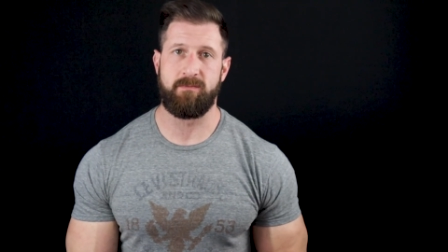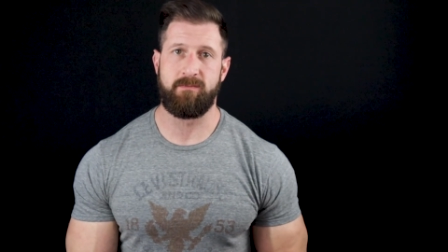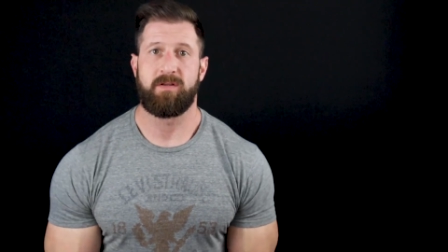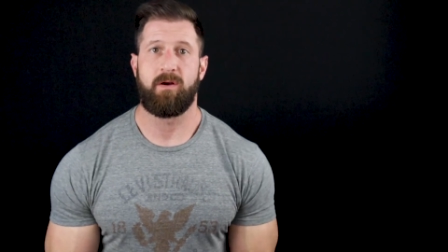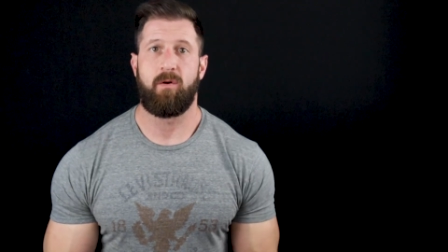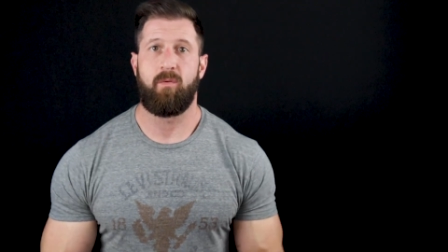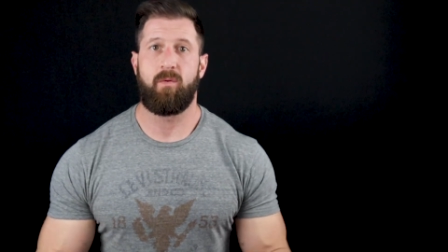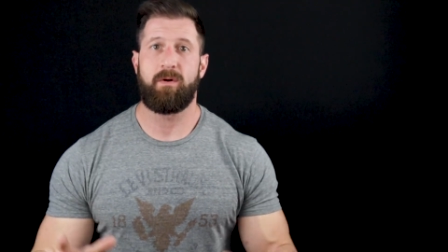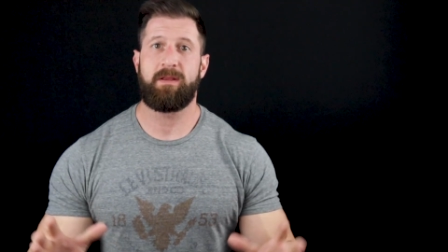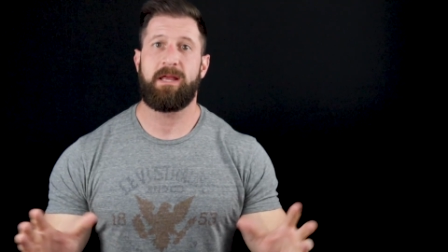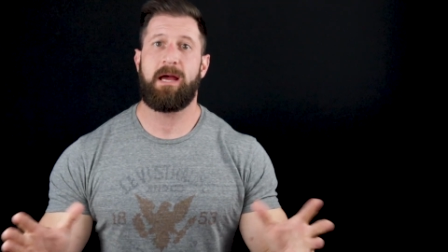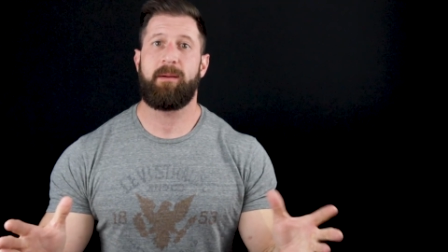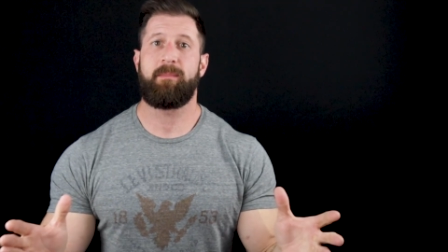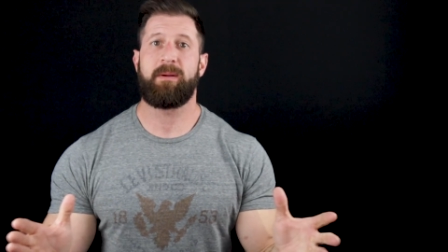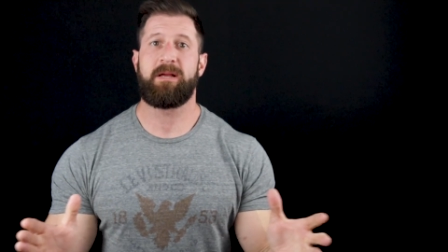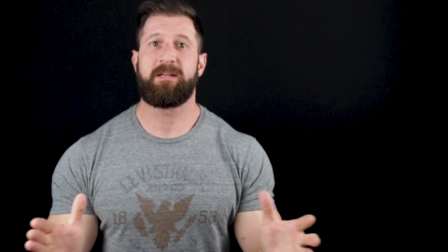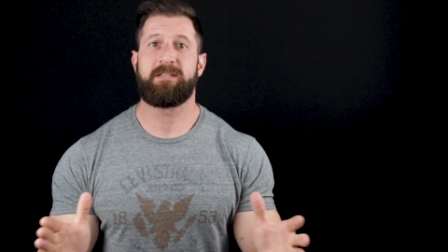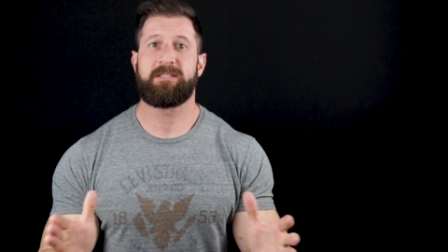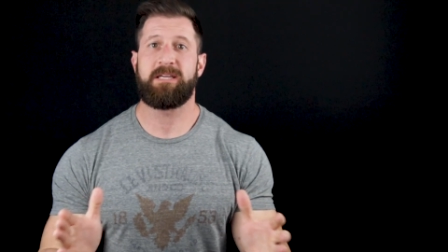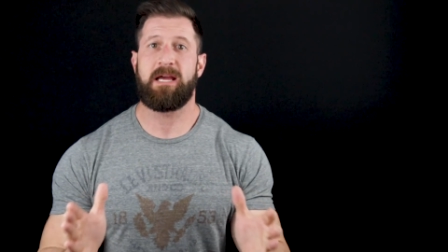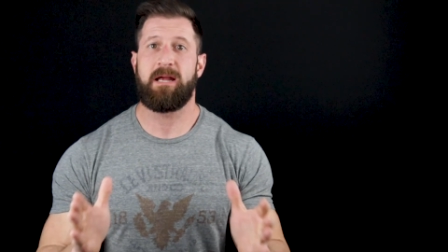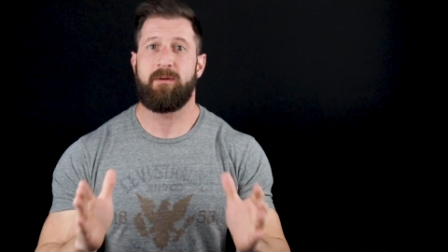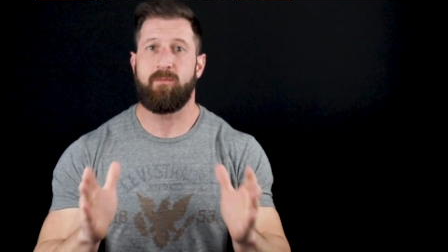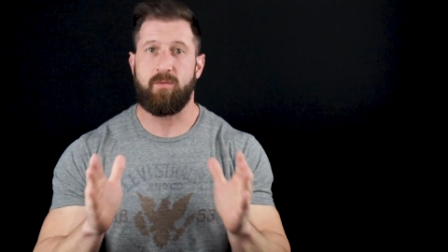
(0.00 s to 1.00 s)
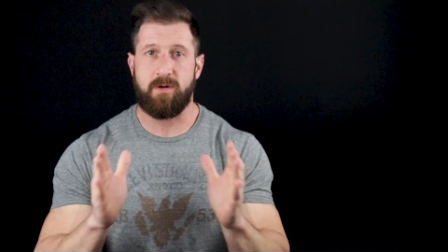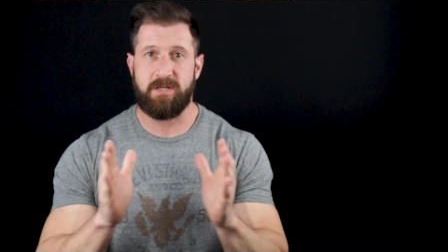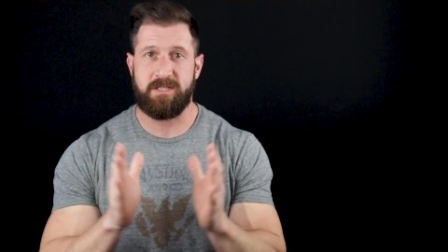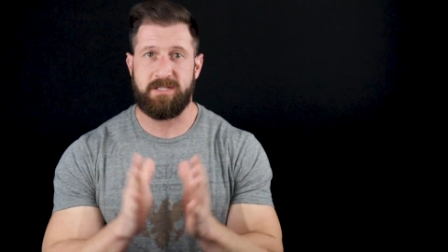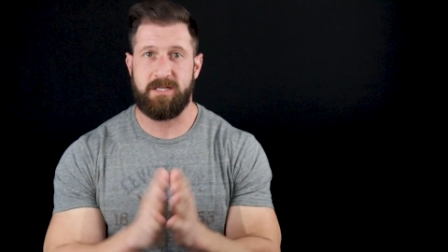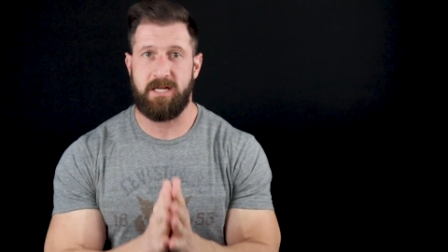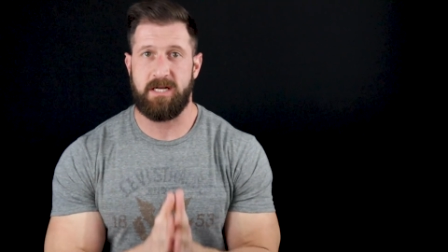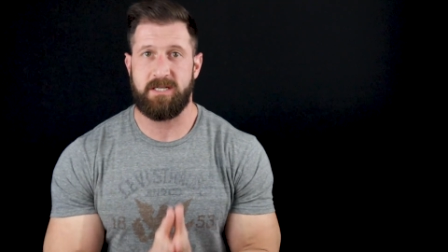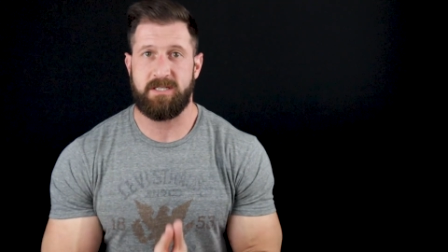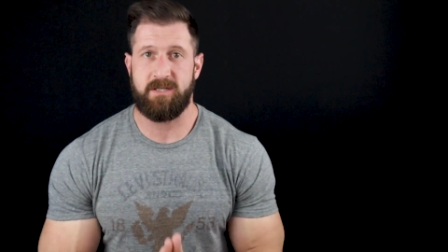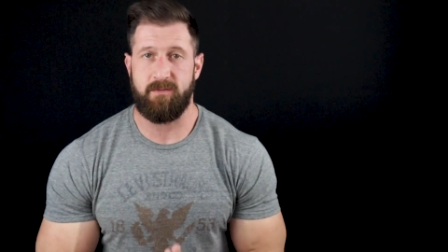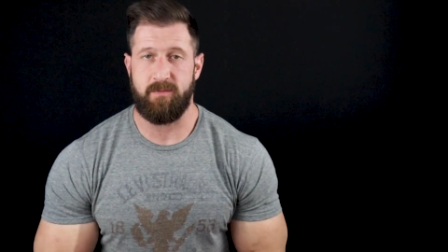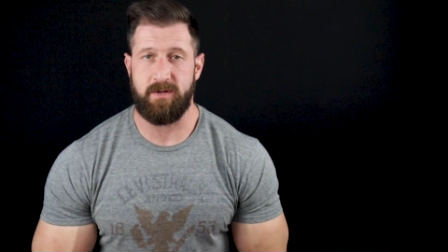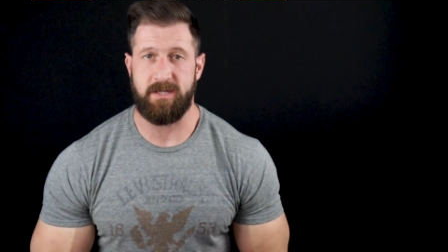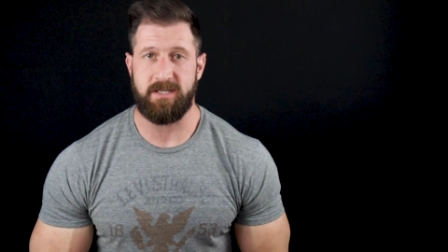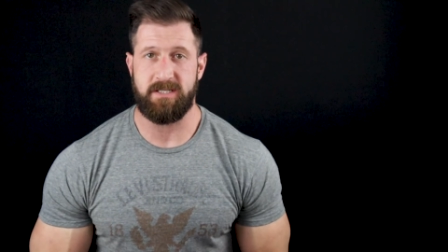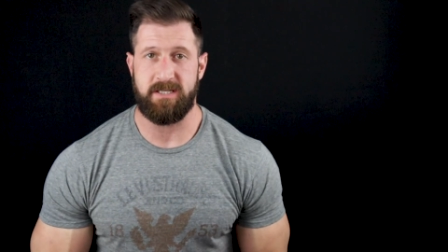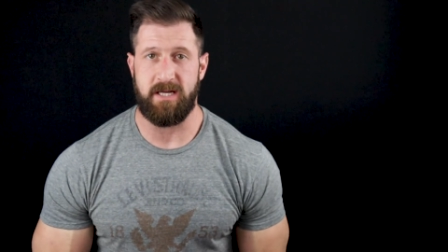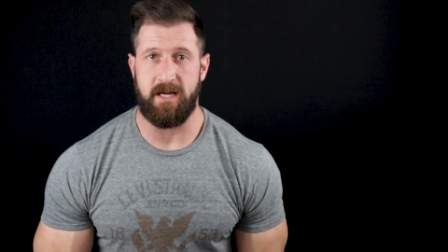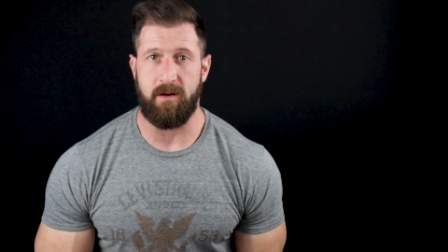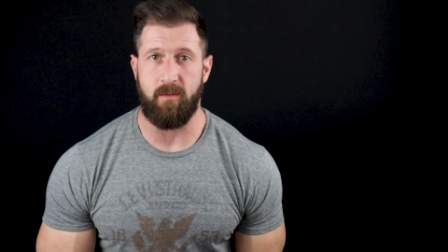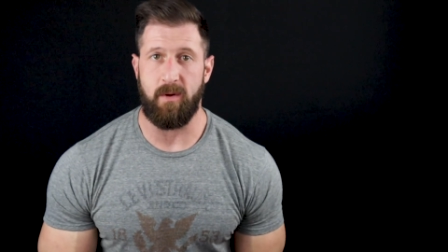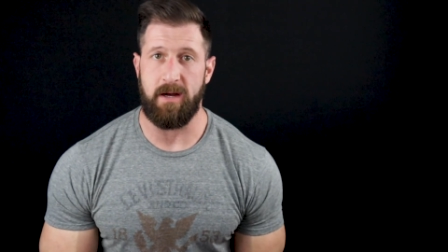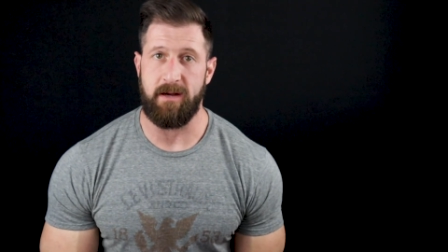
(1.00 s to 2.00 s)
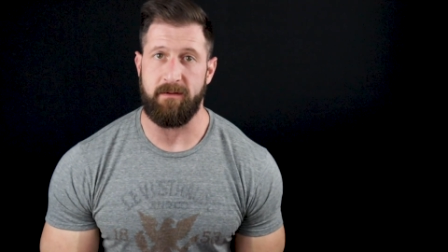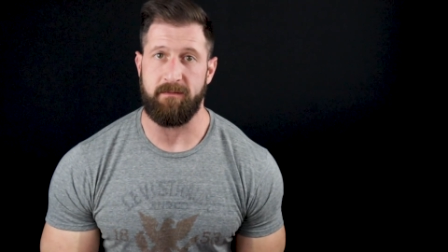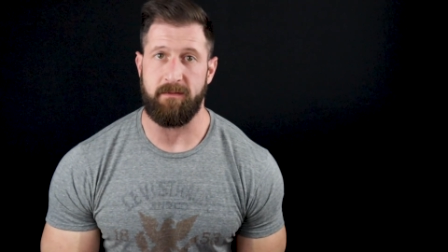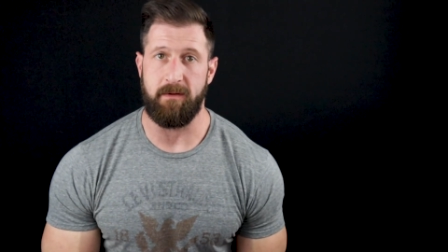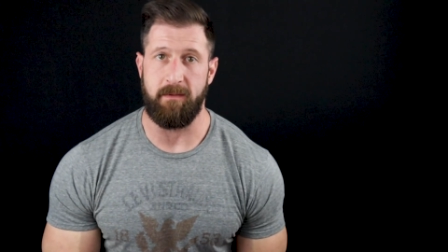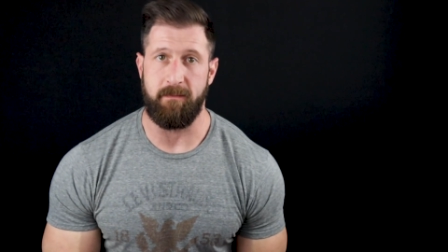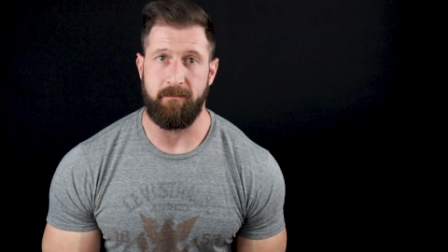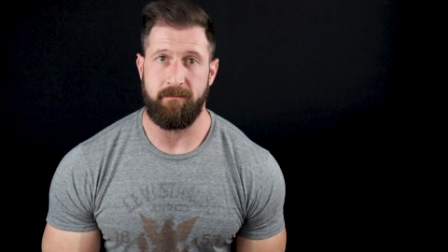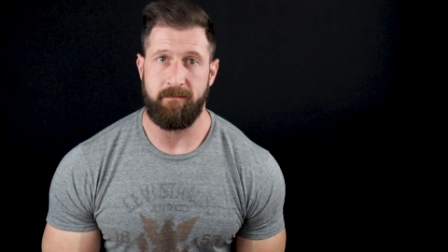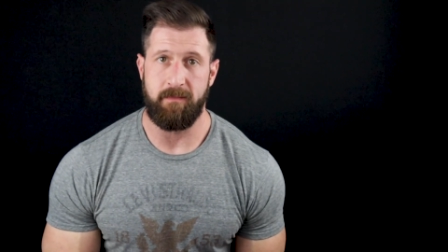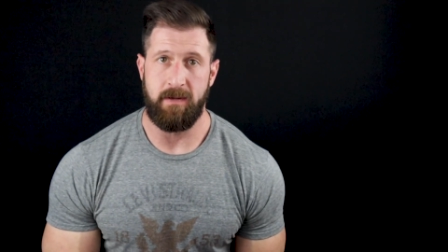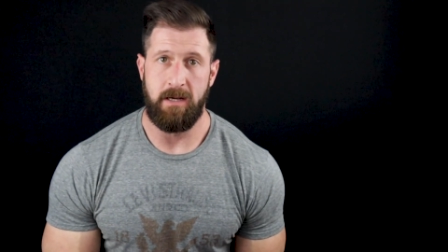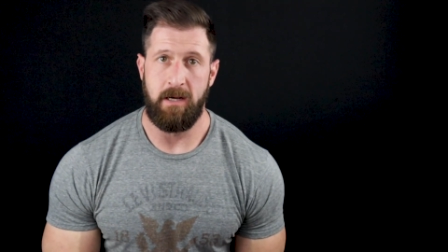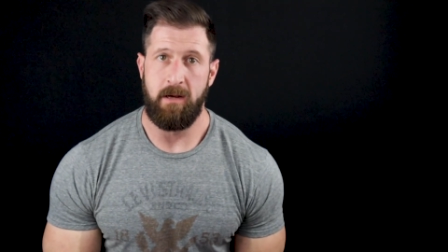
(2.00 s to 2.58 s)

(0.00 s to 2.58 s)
So with that being said, which nuts should we stay away from?